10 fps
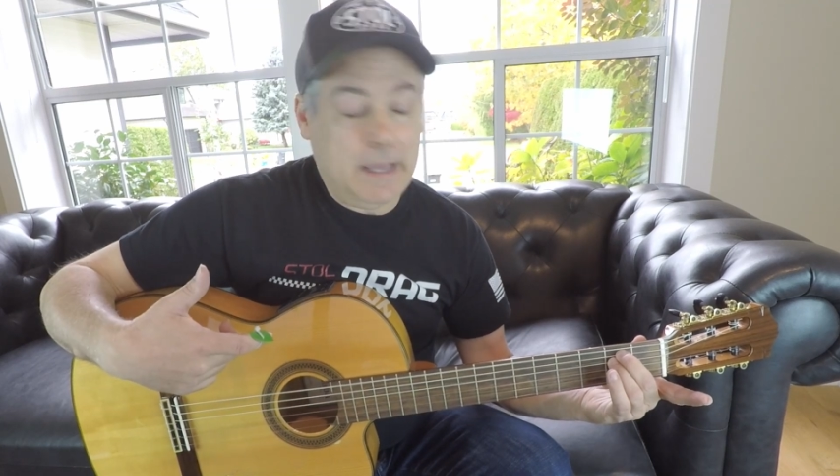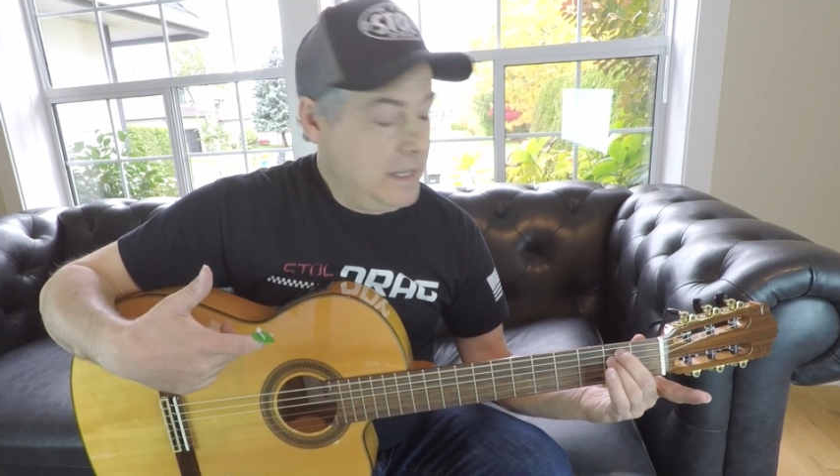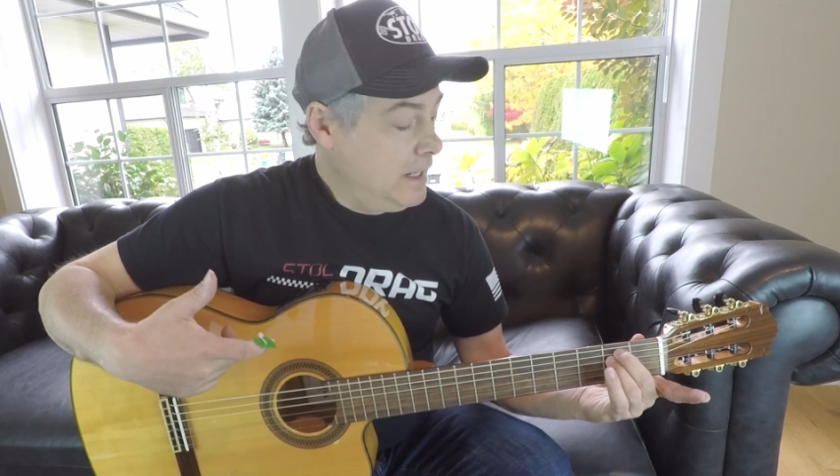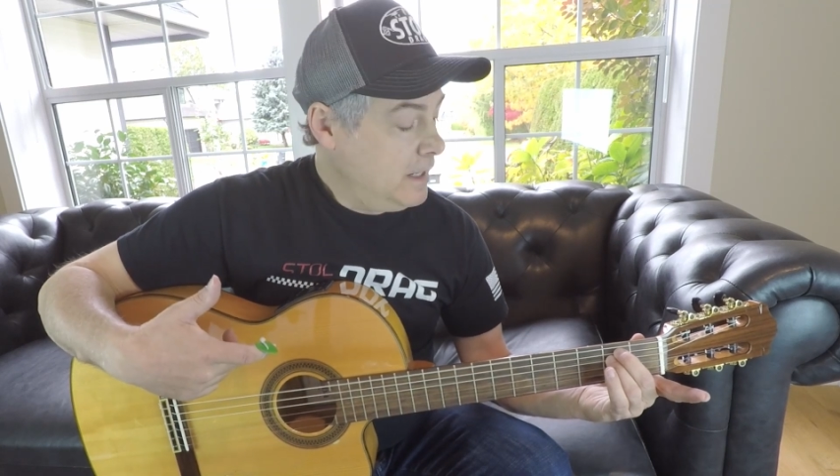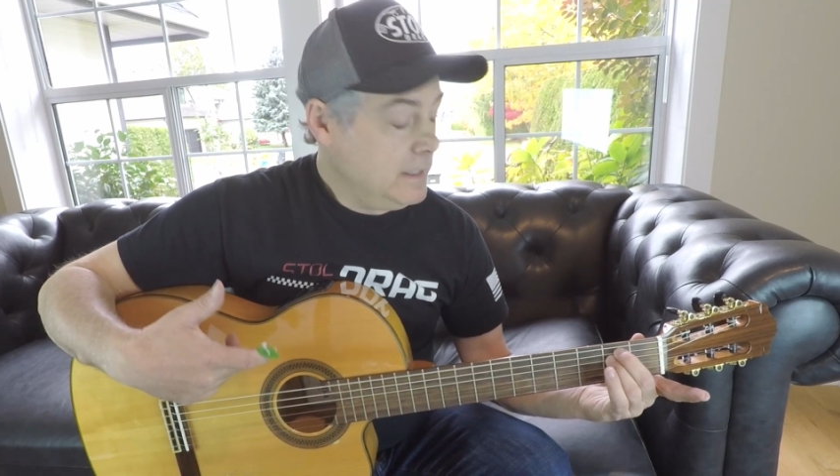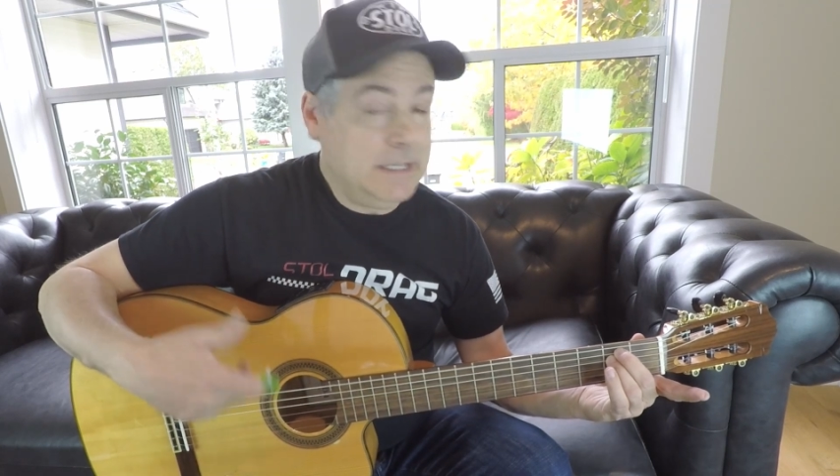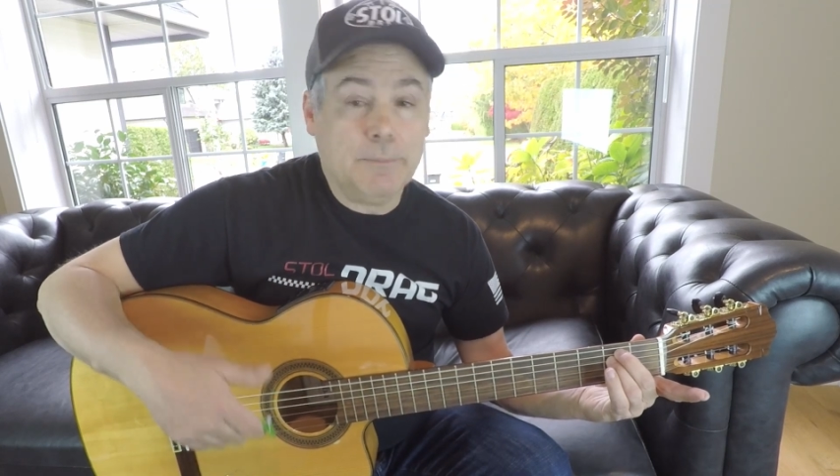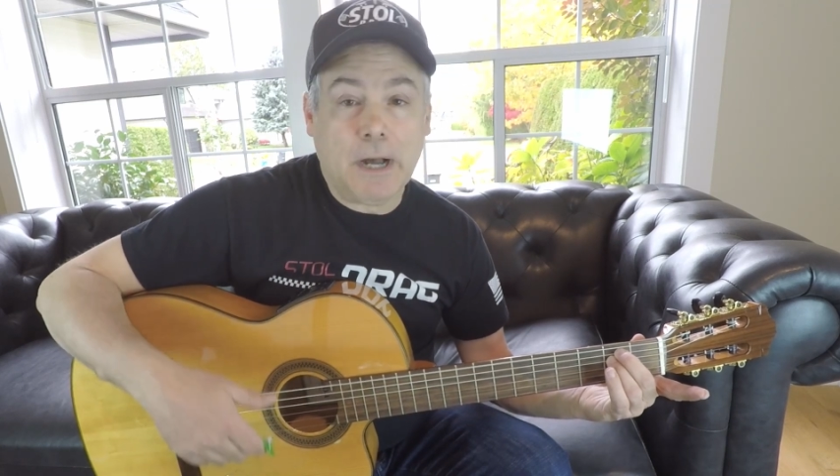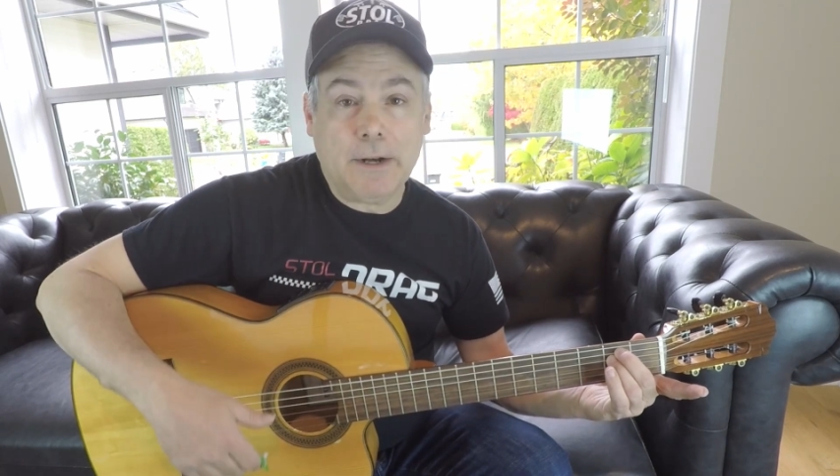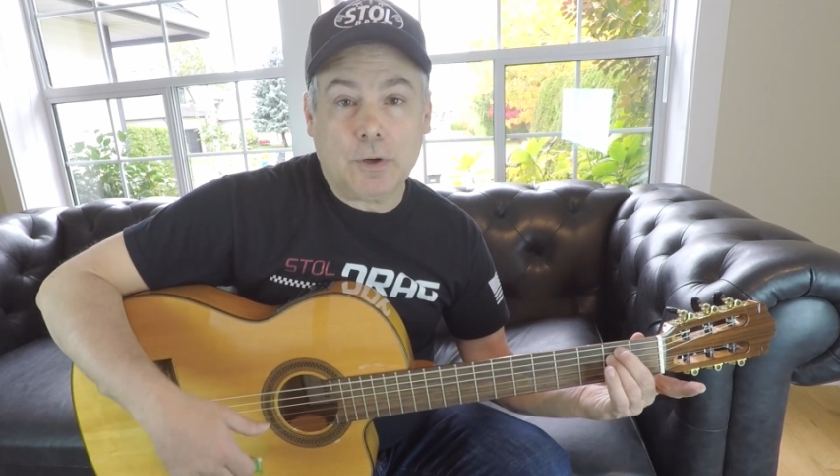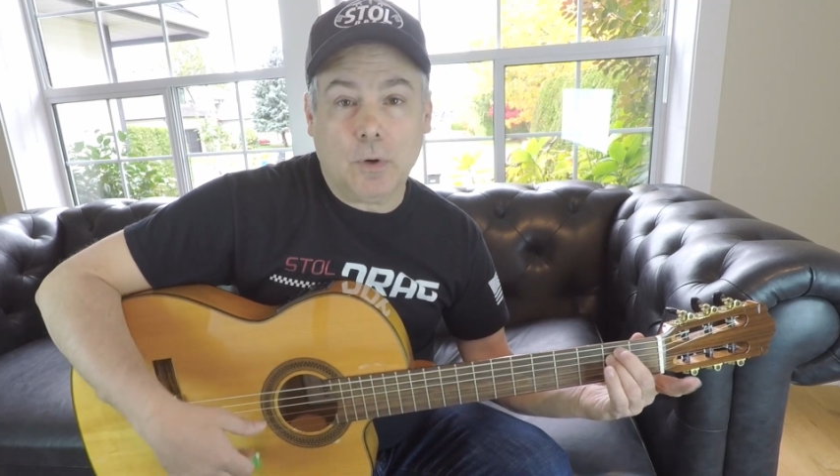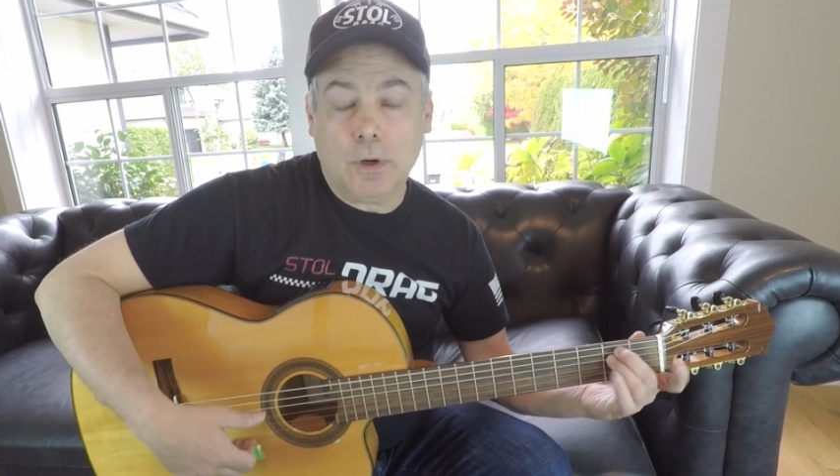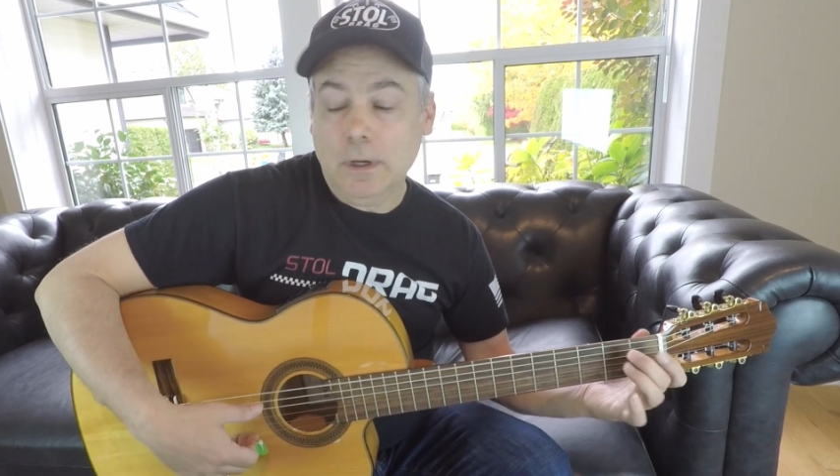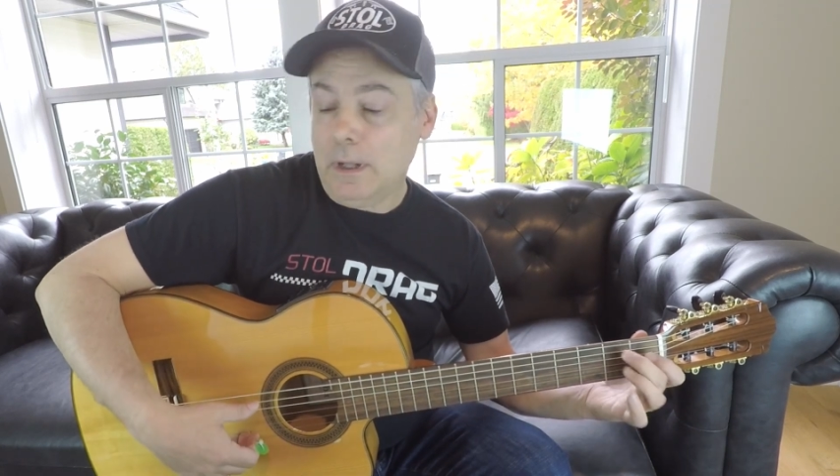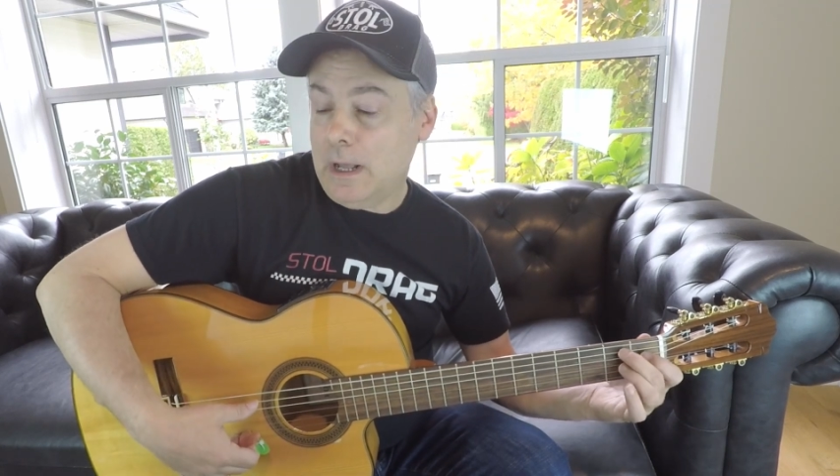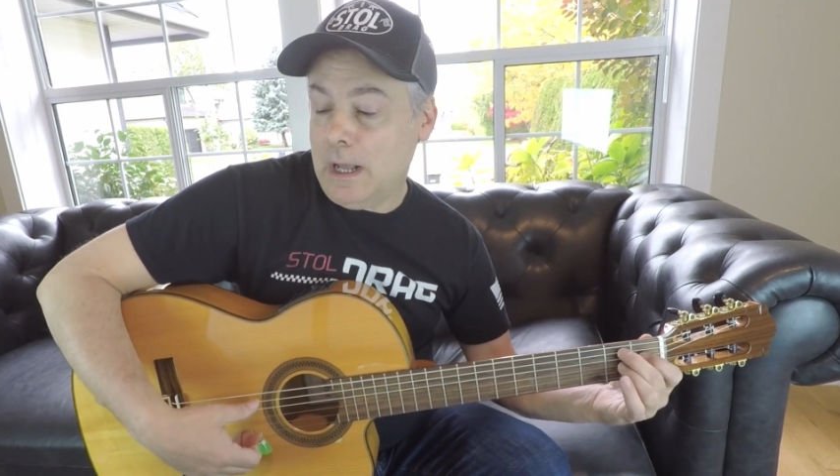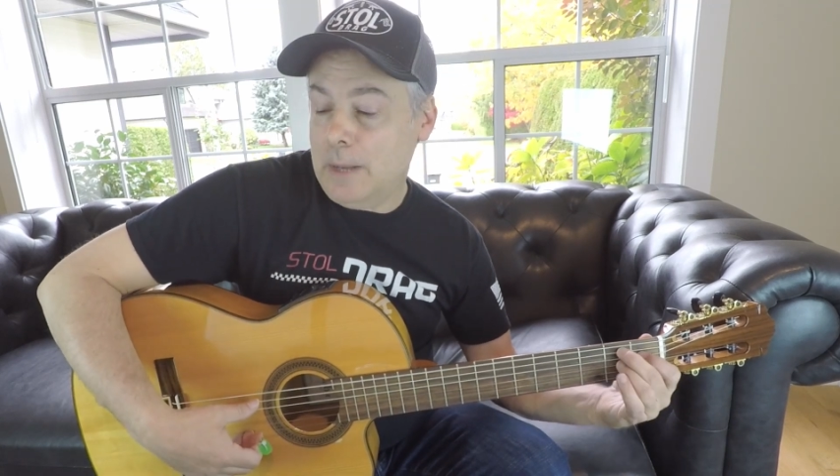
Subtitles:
A E minor chord,